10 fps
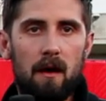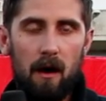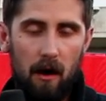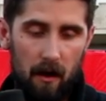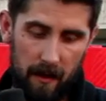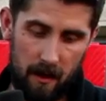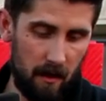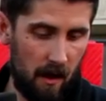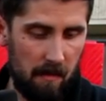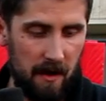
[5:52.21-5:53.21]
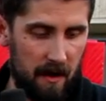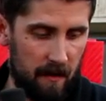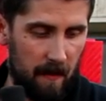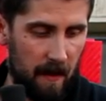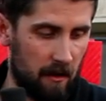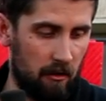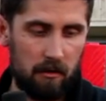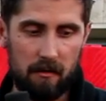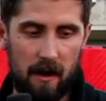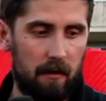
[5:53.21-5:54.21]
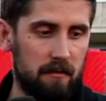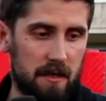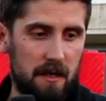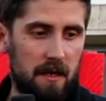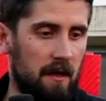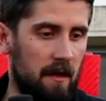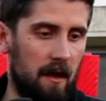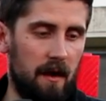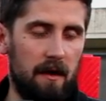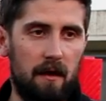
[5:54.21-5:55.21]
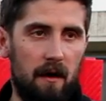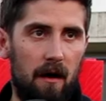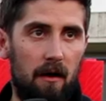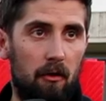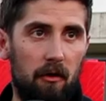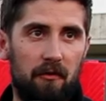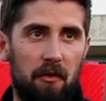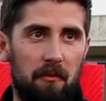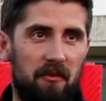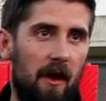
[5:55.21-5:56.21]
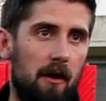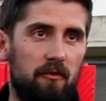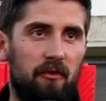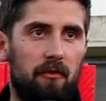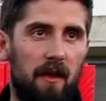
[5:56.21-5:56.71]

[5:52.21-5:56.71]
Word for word: Uh, they can come in and they can look around and uh, look for themselves.